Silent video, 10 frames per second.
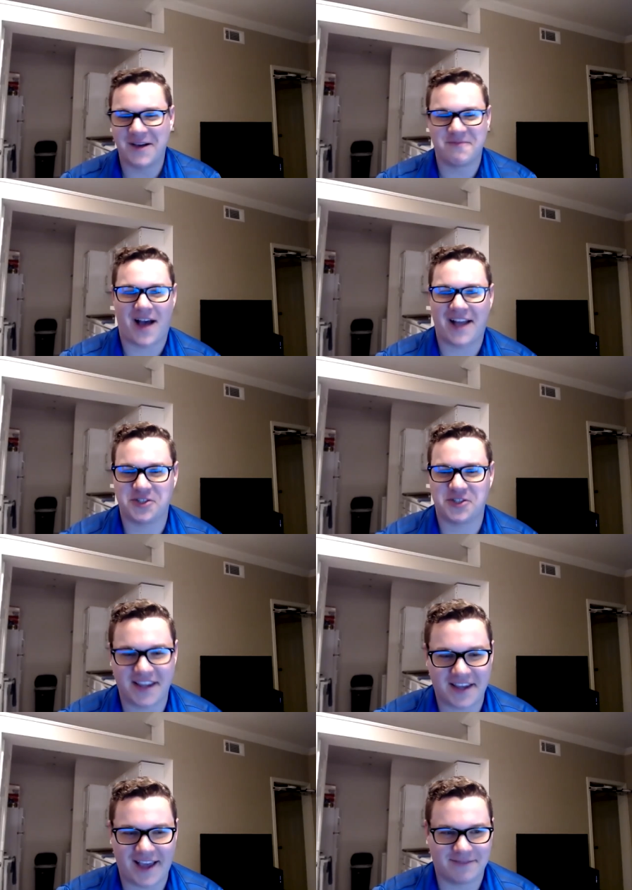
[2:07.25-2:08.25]
I just think
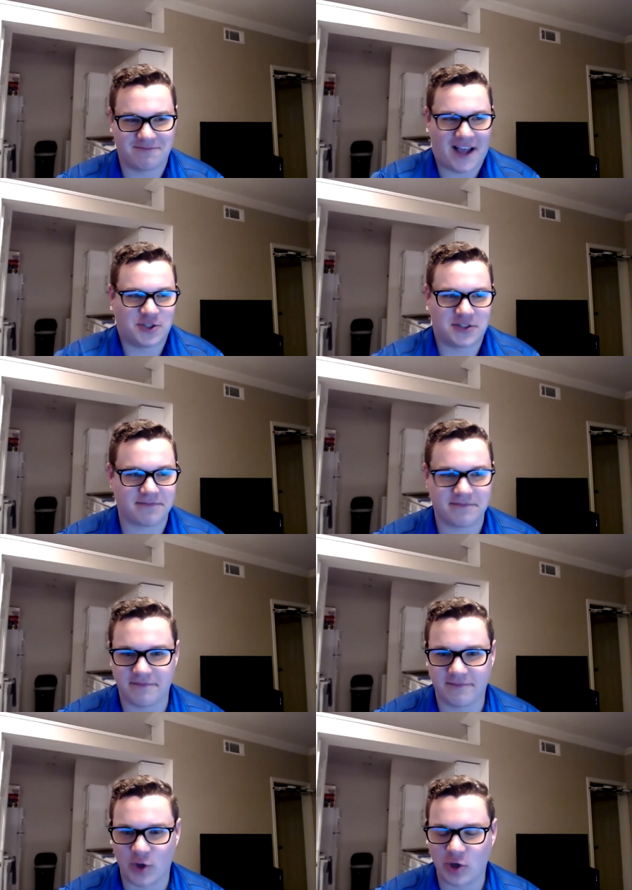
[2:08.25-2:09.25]
I I just
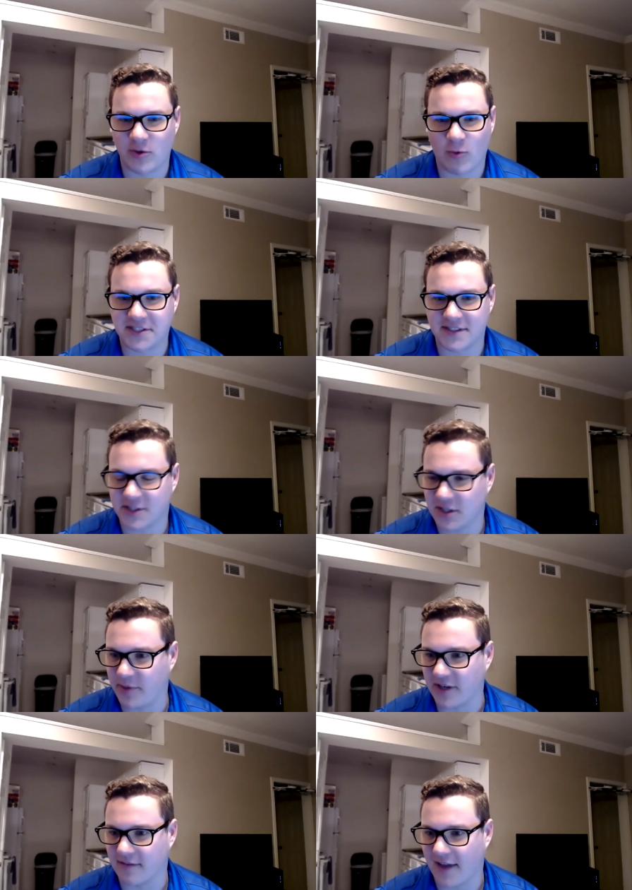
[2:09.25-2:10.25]
literally wasn't sleeping
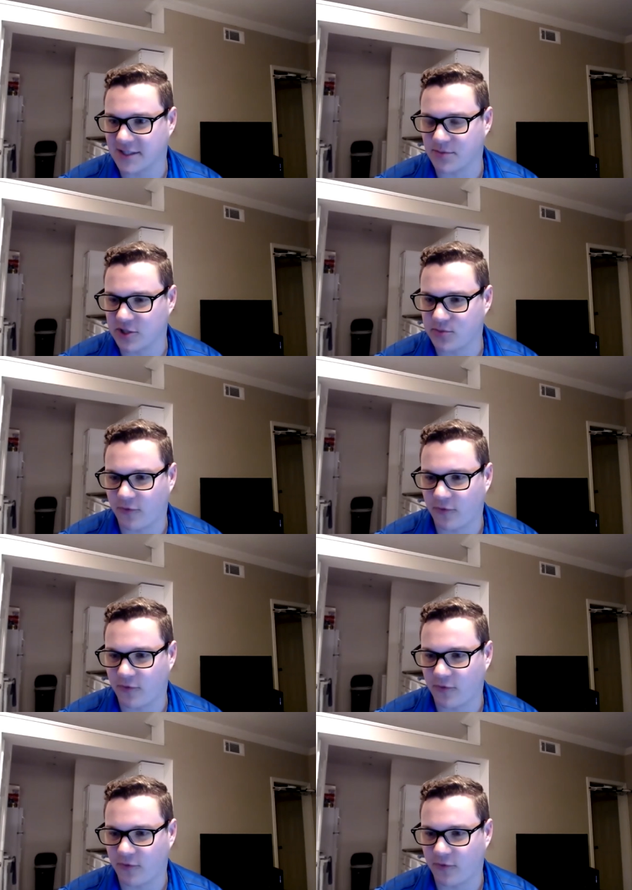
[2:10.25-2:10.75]
as much before,